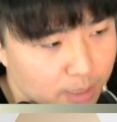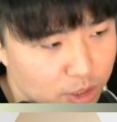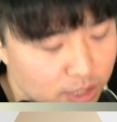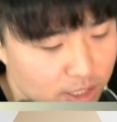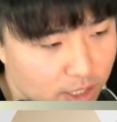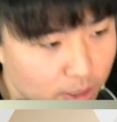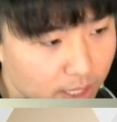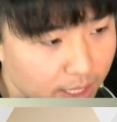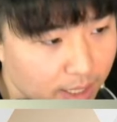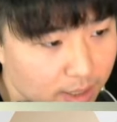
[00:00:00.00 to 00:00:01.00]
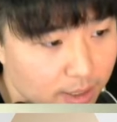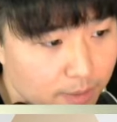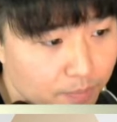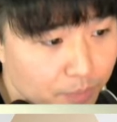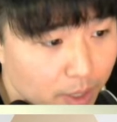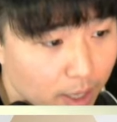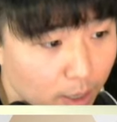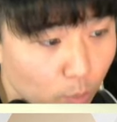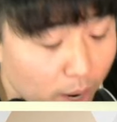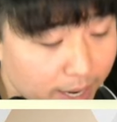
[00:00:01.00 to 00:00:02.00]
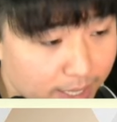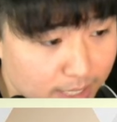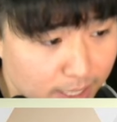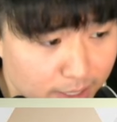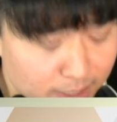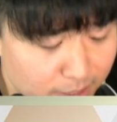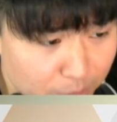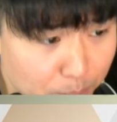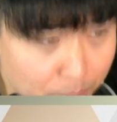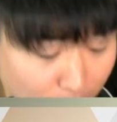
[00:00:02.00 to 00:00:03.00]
these stones, and white has got an even bigger